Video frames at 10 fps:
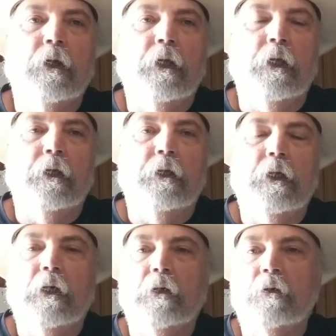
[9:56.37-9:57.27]
And
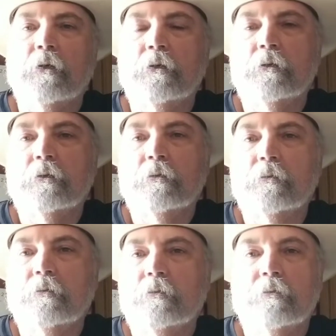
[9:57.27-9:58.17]
uh,
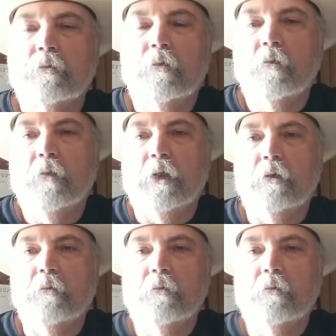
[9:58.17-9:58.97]
but